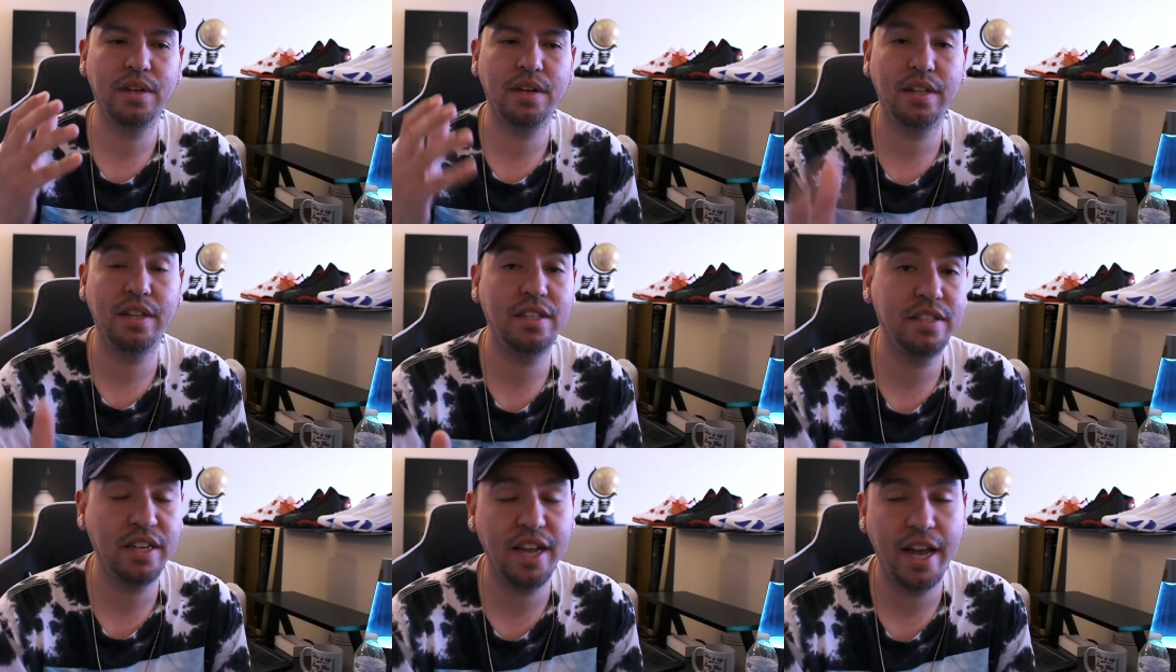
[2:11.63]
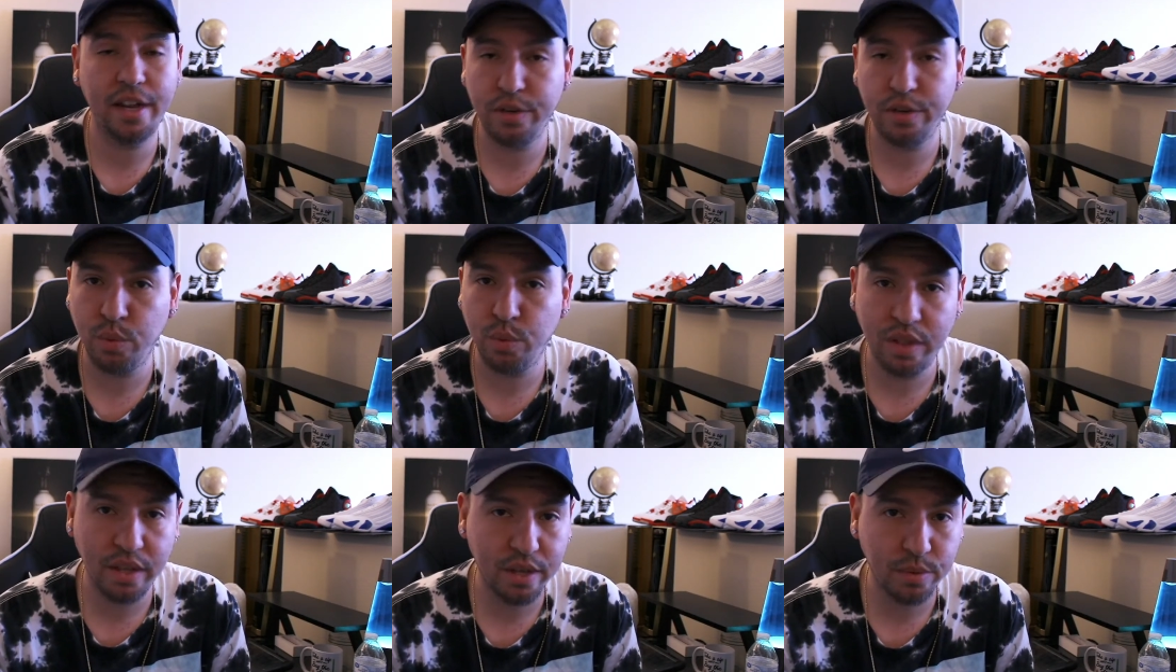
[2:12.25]
they said
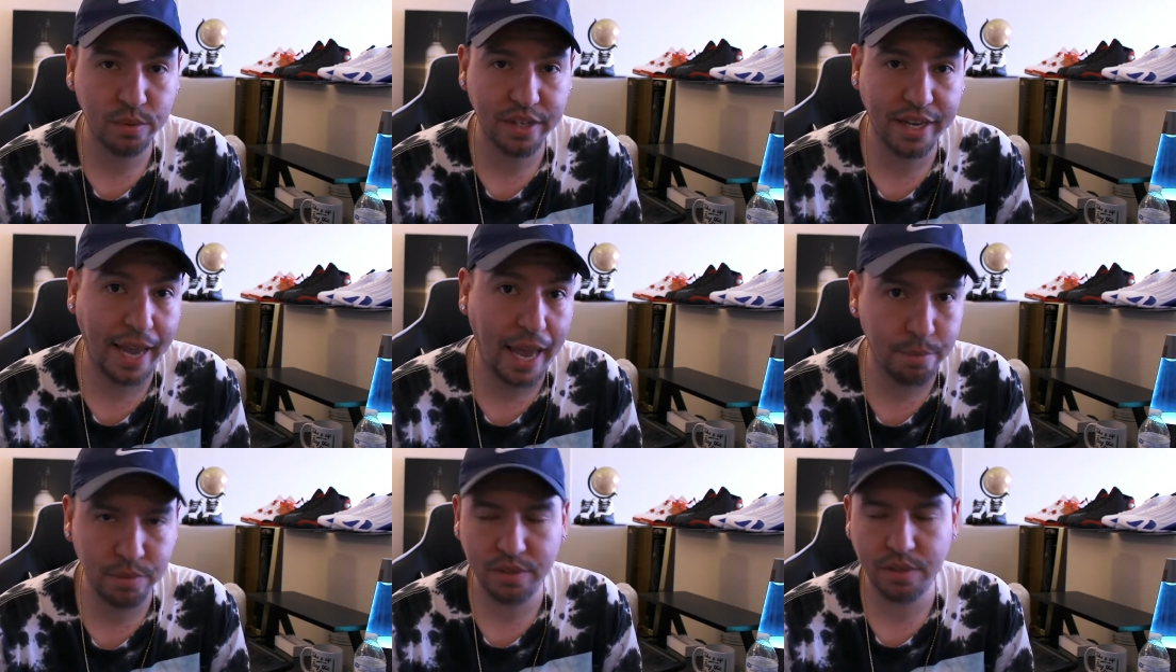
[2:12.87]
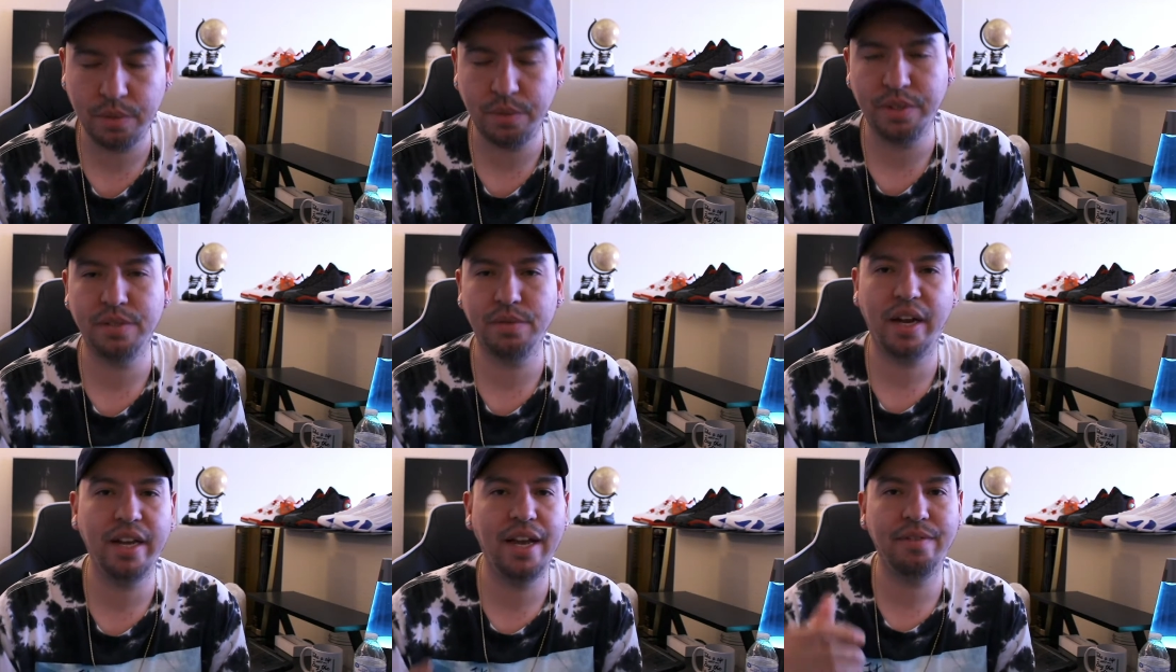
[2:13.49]
it was a gamma
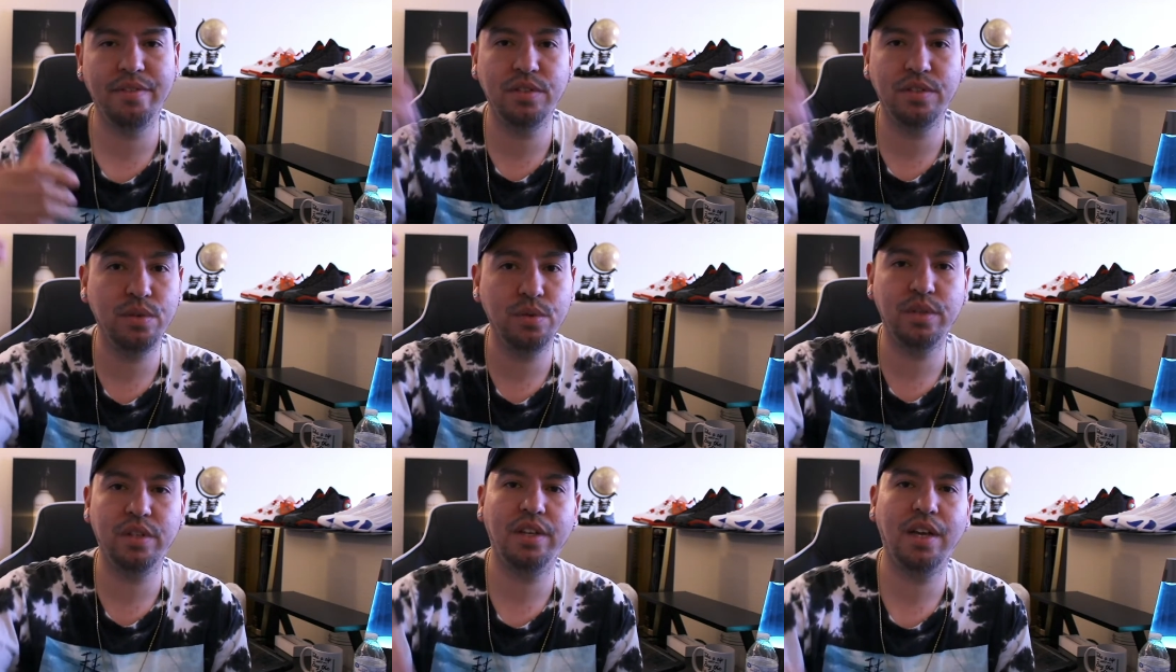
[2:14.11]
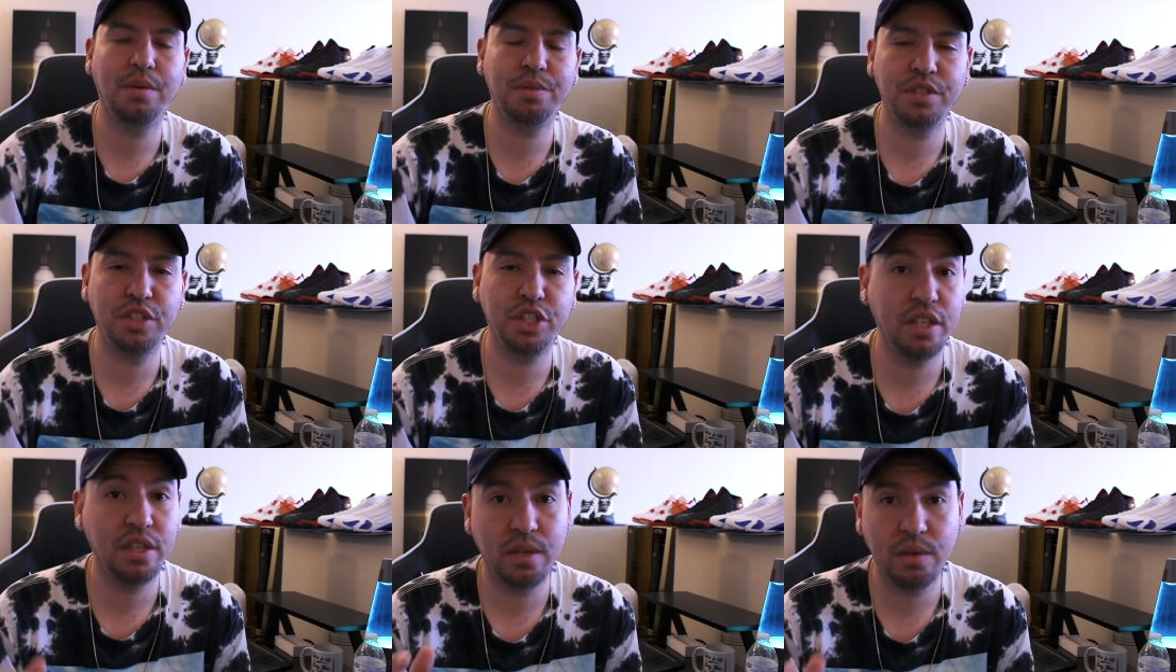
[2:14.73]
squeeze, right, having to do with the options
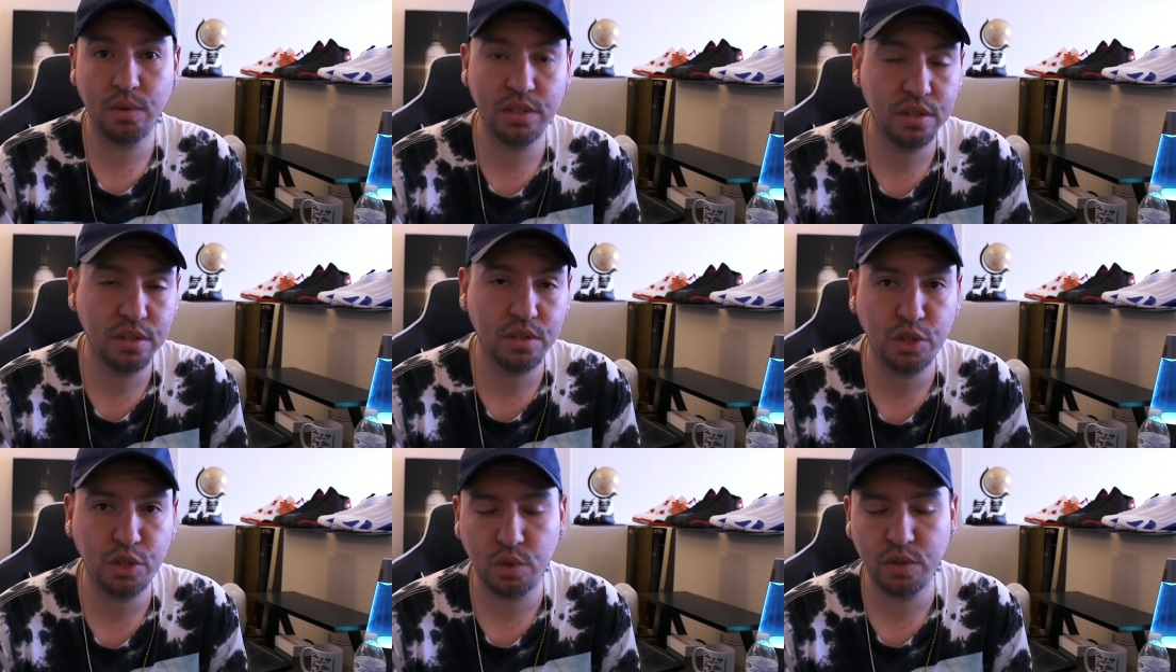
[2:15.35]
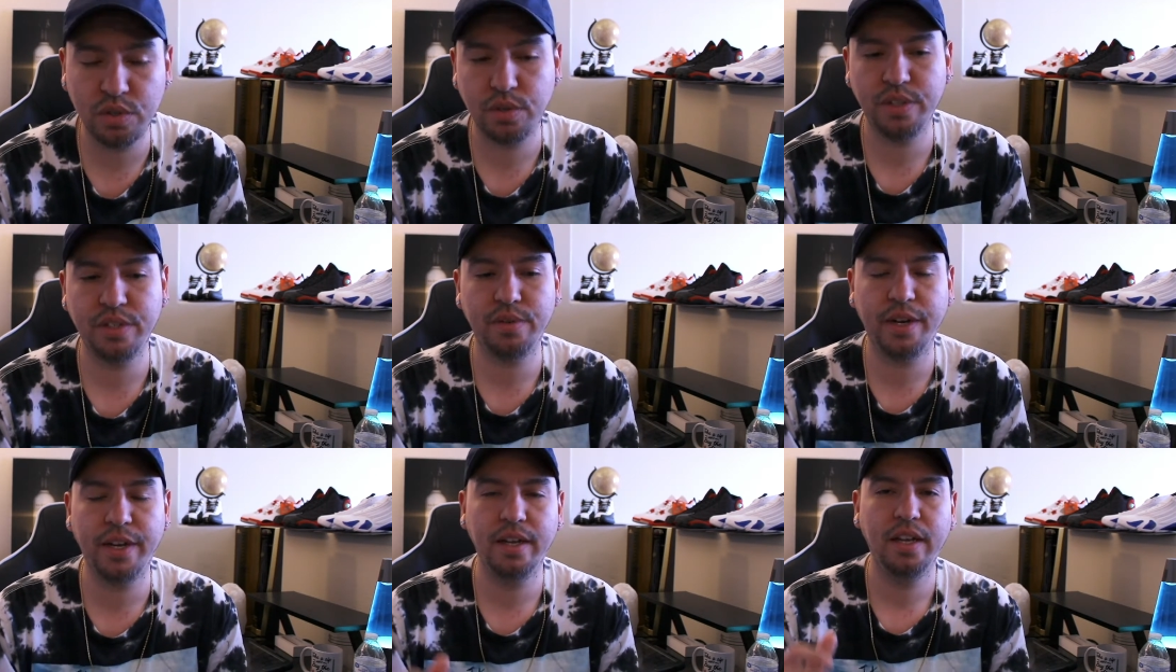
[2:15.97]
chain, that it wasn't the short
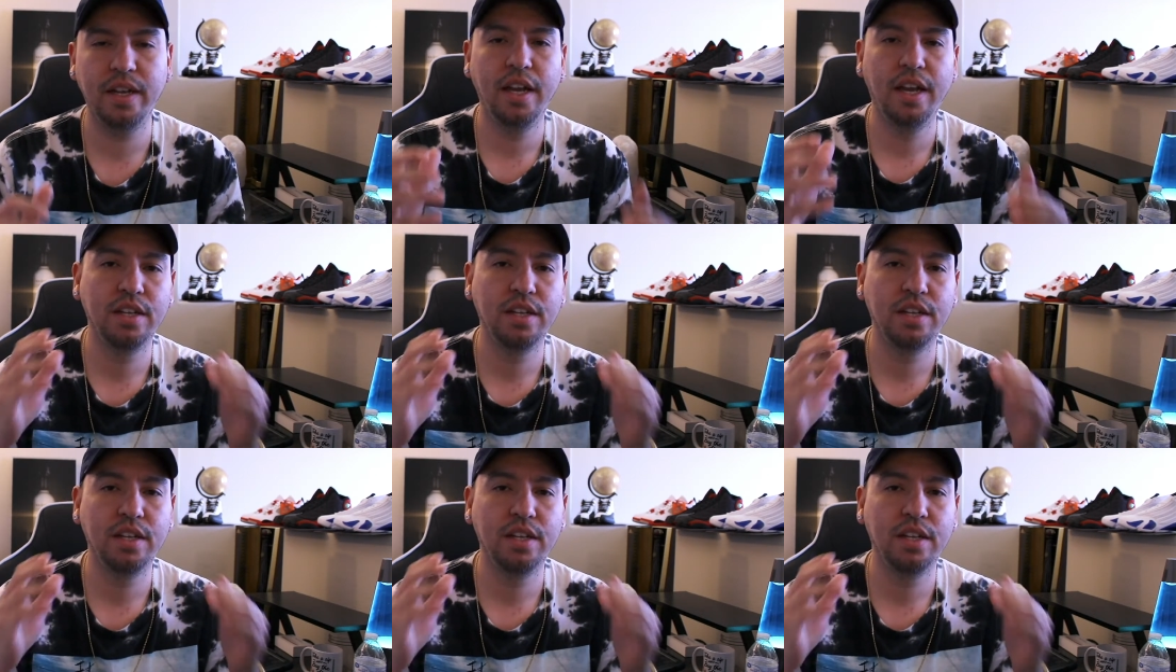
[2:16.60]
squeeze, right?